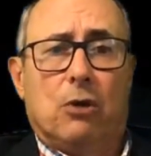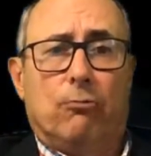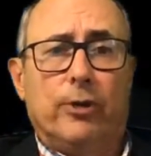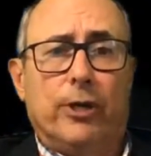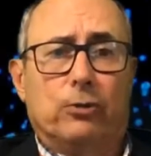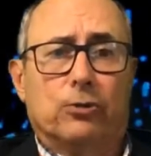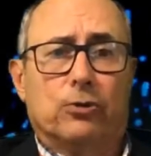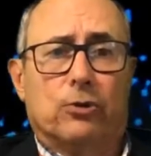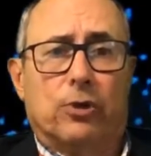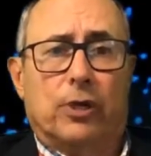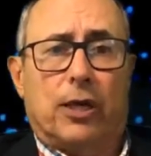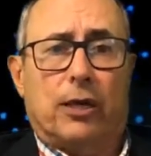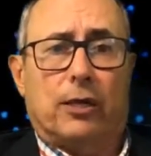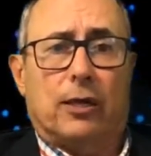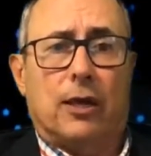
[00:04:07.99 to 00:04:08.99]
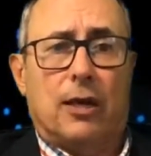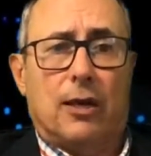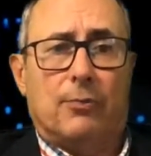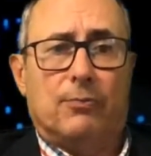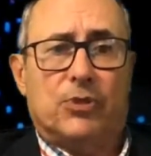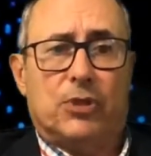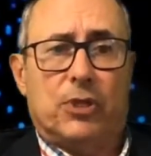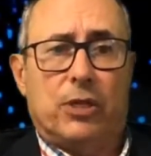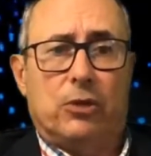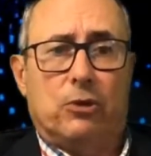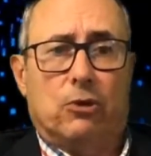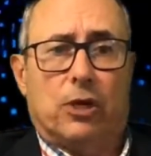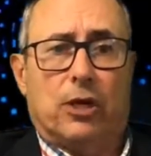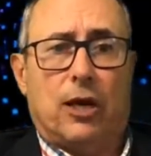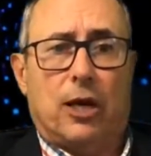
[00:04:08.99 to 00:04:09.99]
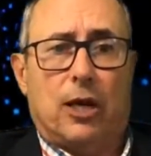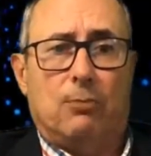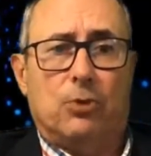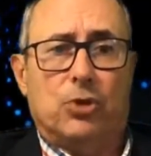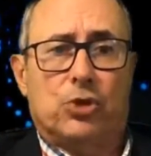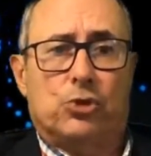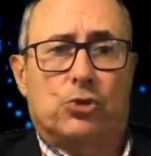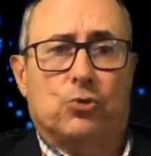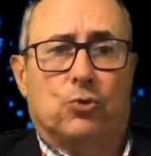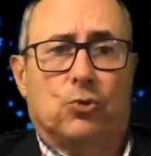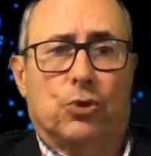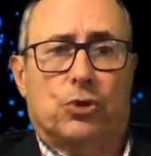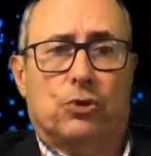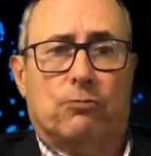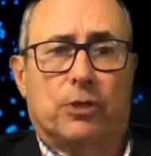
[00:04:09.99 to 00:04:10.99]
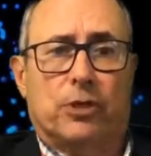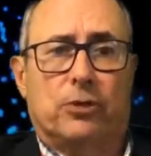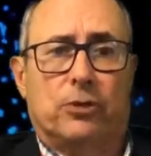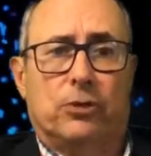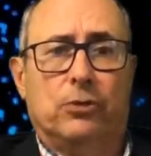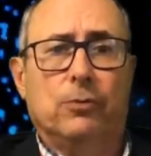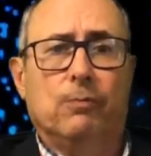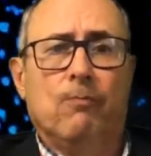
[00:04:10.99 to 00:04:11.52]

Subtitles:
Realtor.com senior economist George Fatu.